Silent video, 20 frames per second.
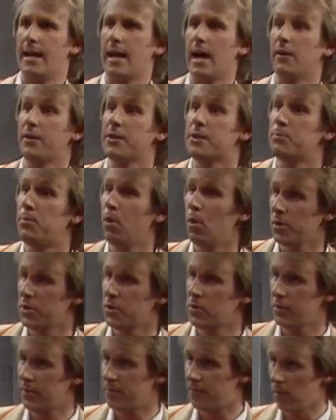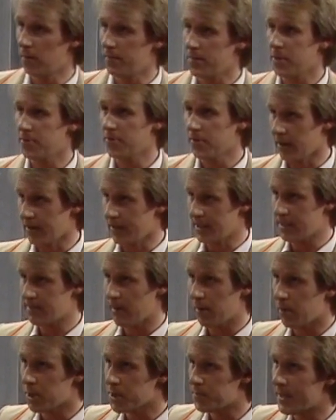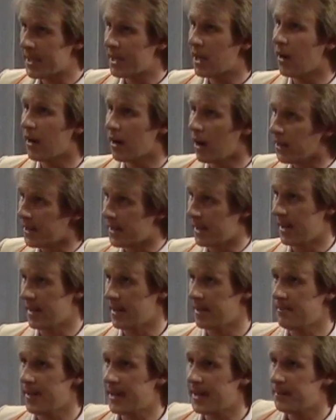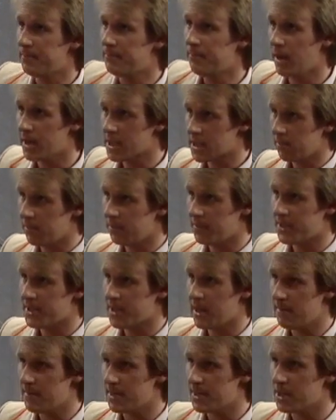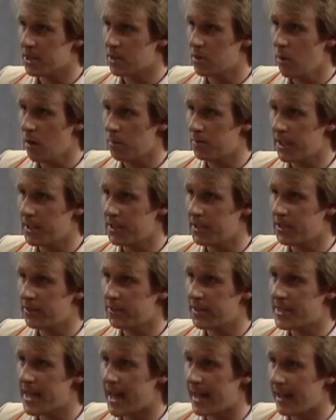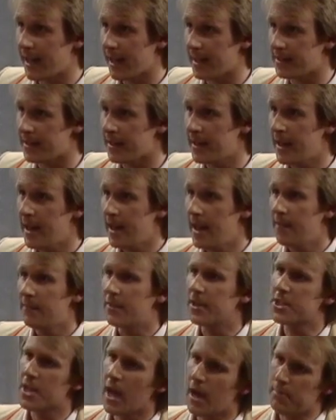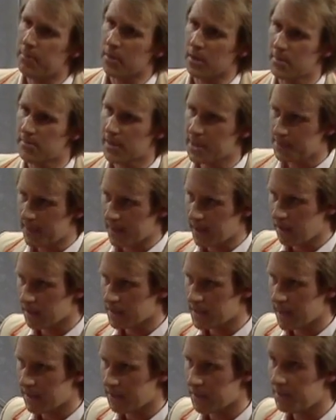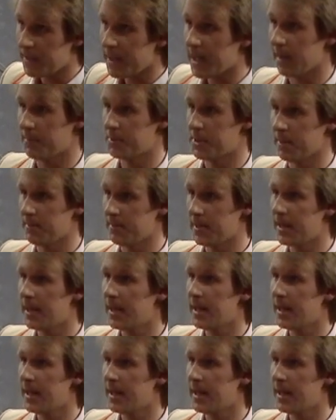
Now, it's important to inform the authorities about what's been going on here. Make it impossible for Terminus Incorporated to retaliate. For example, you must make contact with the pickup ship.